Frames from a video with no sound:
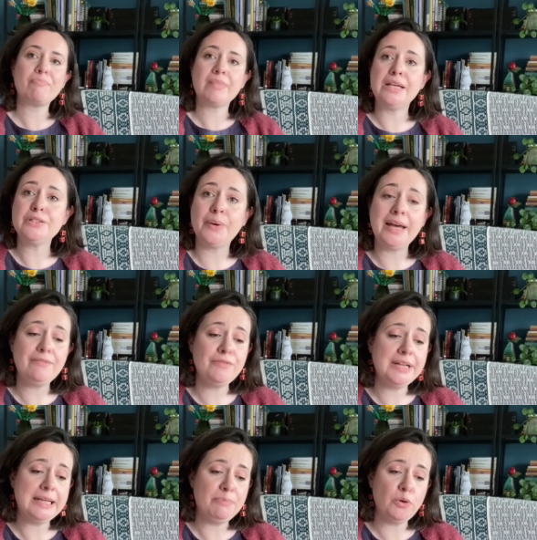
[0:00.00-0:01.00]
so I haven't
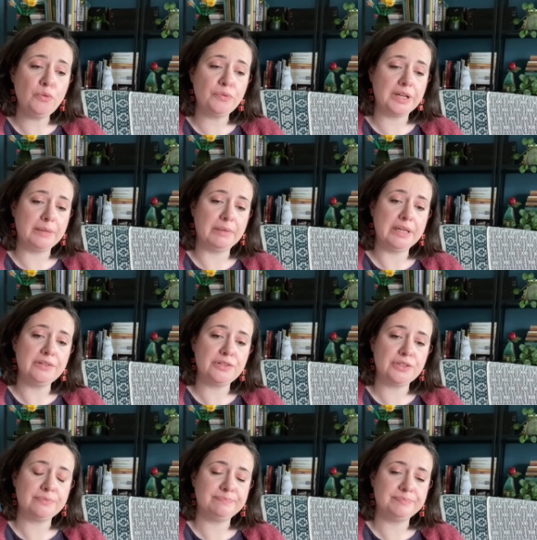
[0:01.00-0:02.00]
really bought very
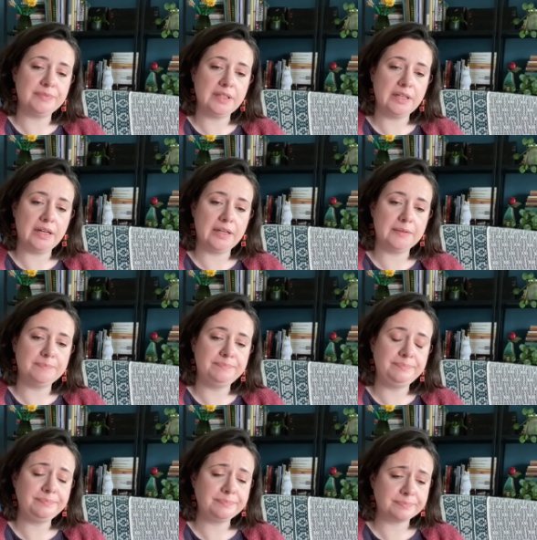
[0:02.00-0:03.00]
much.
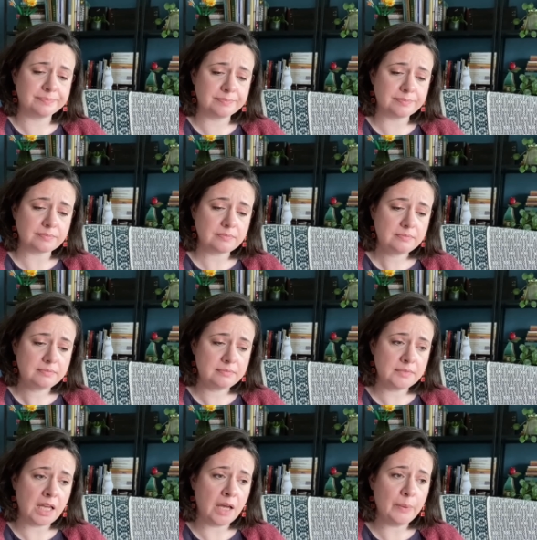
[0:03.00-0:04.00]

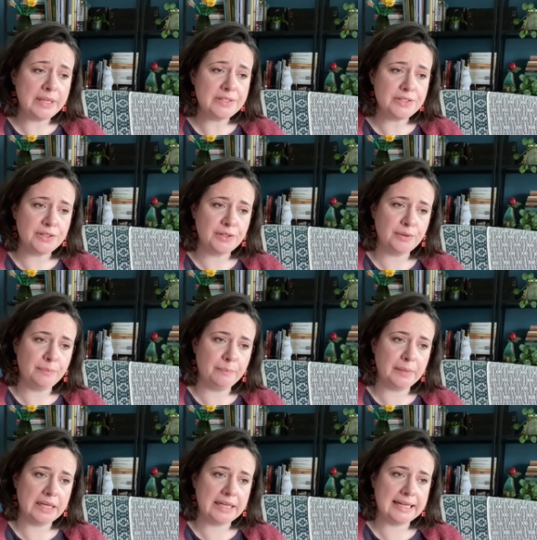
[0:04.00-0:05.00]
I went to
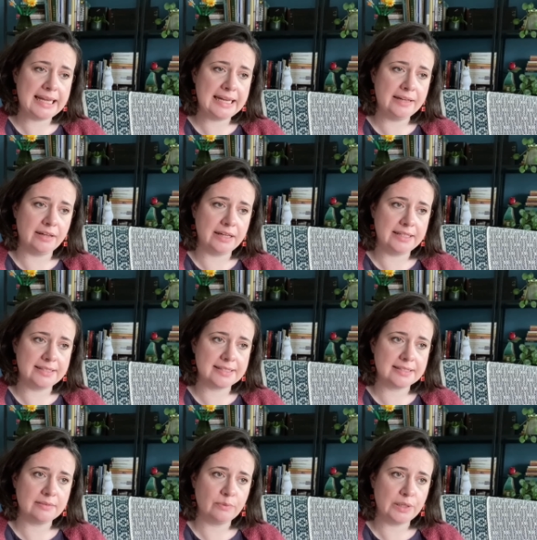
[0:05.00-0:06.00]
my knit night,
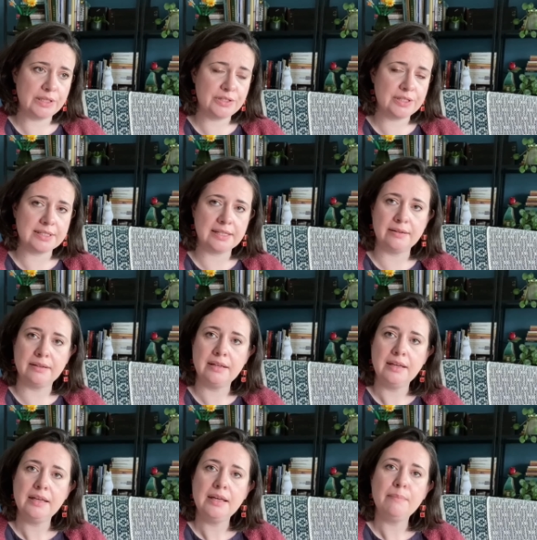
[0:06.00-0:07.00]
which is in
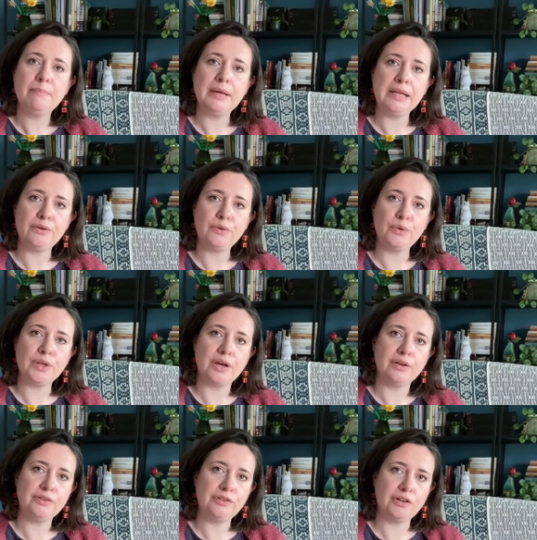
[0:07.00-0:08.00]
my local
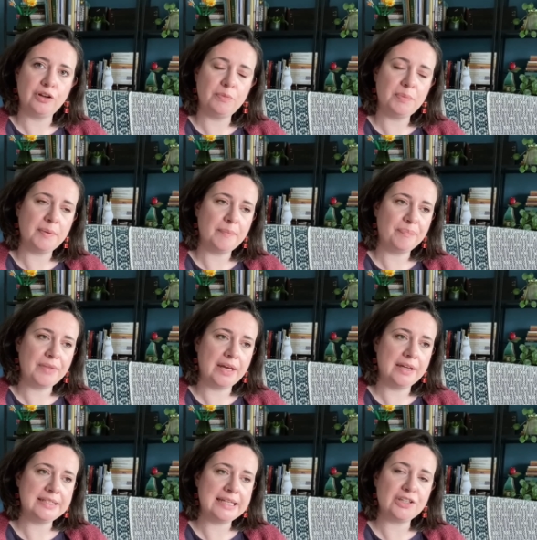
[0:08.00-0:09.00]
yarn shop,
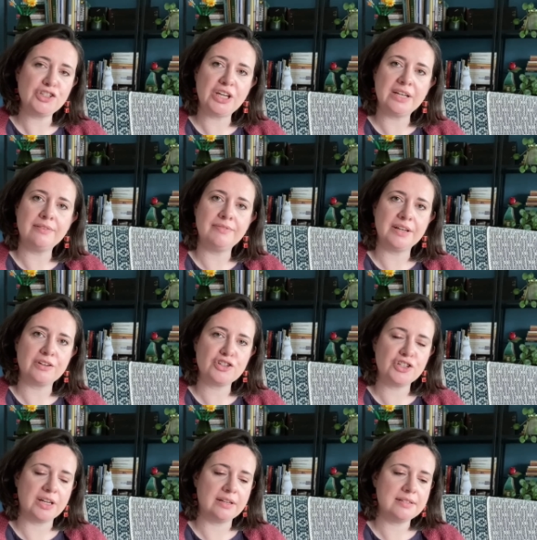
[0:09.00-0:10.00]
Die
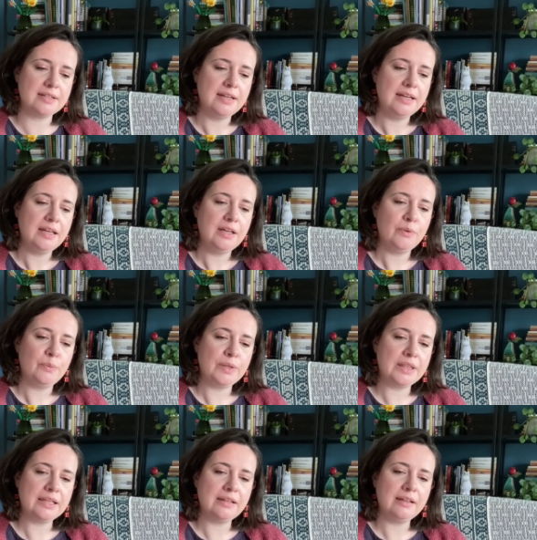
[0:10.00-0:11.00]
Geschenkwerkstatt, with
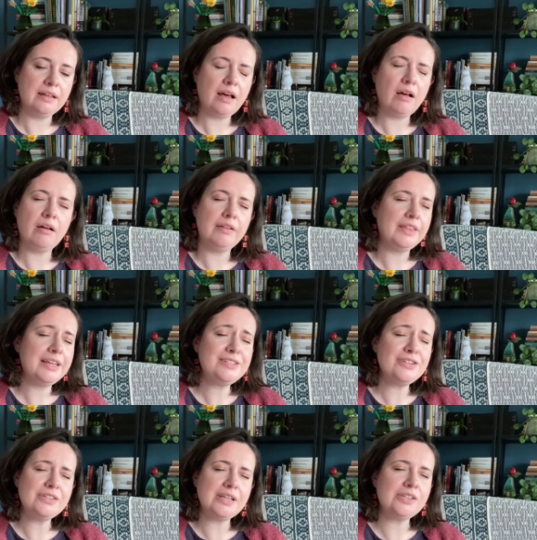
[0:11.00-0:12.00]
there's
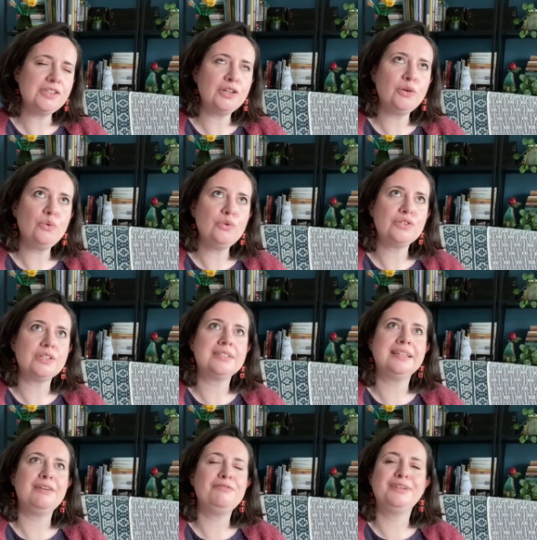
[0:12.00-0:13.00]
just such a gorgeous,
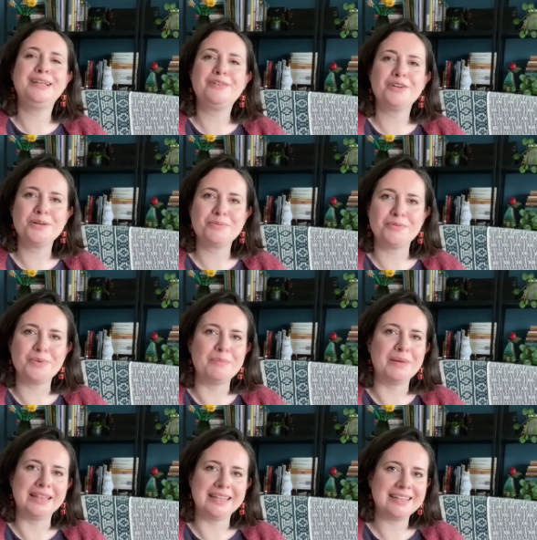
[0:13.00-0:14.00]
lovely group of
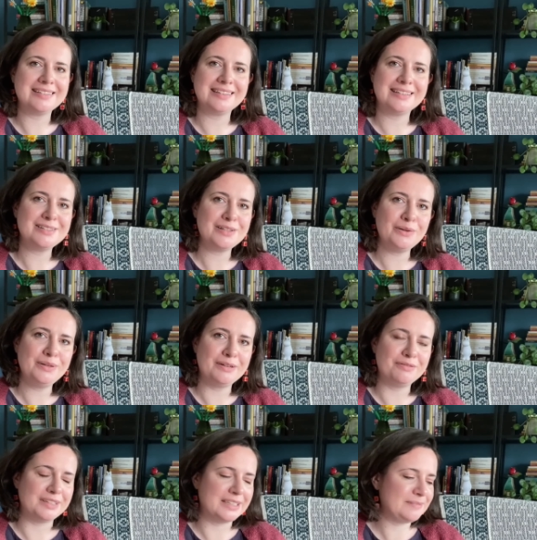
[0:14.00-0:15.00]
women. They're so
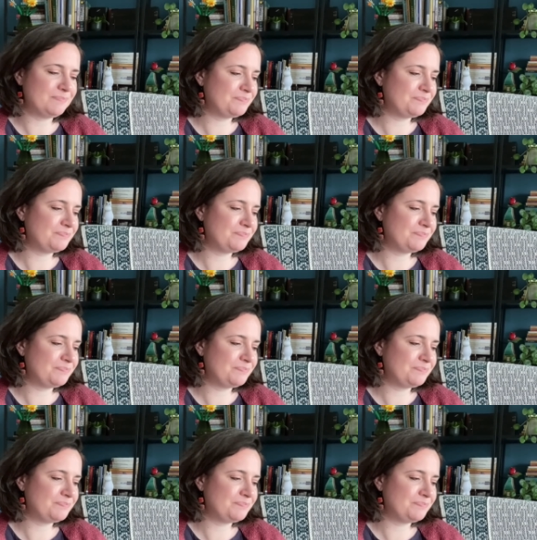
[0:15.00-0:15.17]
lovely.